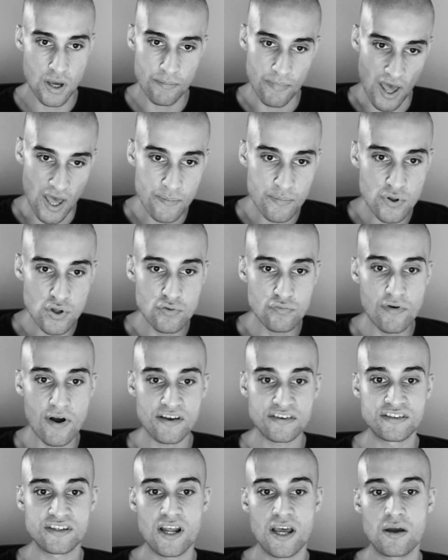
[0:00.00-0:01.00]
Maybe you
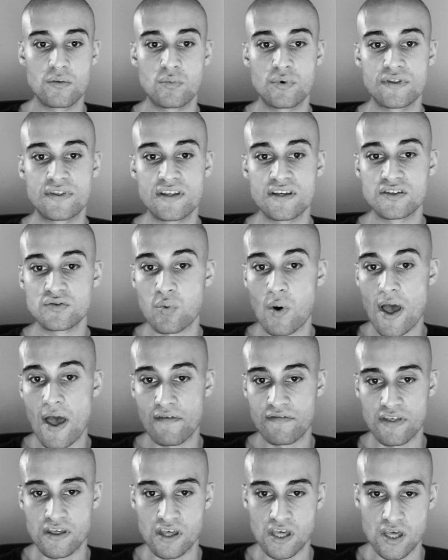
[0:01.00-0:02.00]
resonate with this way
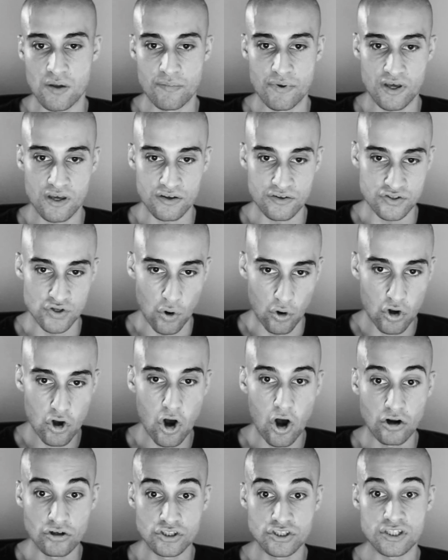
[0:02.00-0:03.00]
of thinking because you're
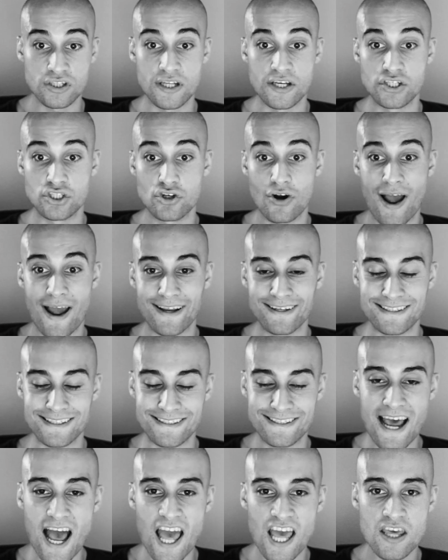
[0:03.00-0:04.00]
consciously trying to
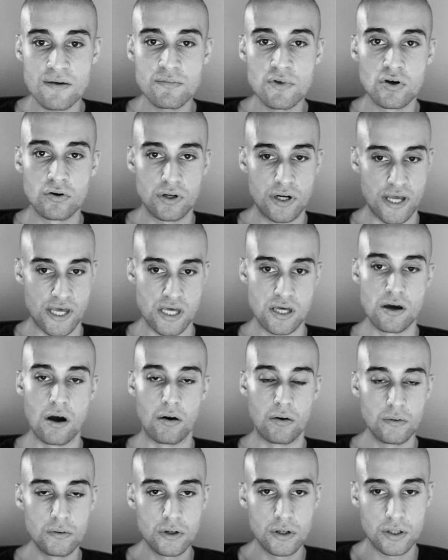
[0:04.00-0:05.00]
tame your
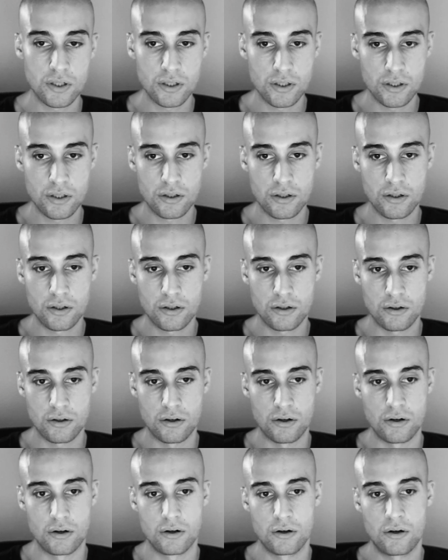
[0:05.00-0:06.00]
ego.
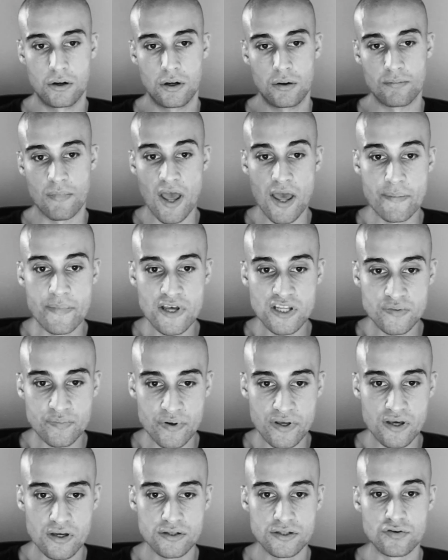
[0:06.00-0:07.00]
Maybe it's
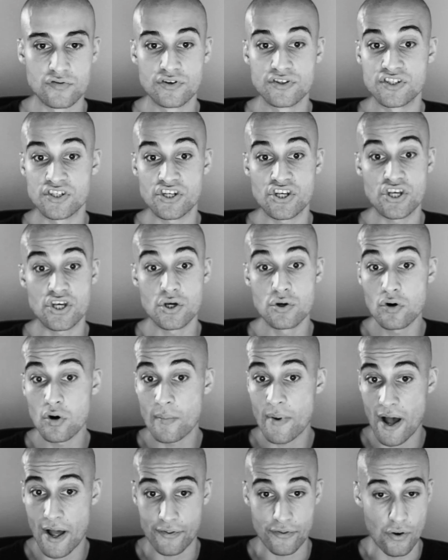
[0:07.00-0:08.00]
because you're insecure
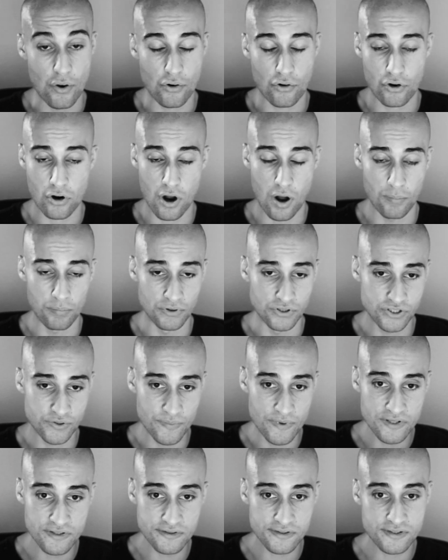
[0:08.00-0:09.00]
about your
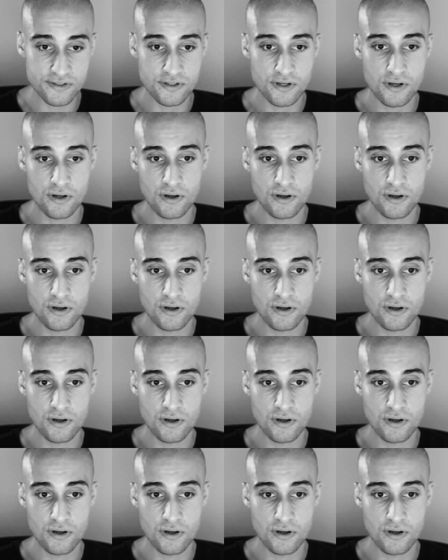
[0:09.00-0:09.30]
accomplishments.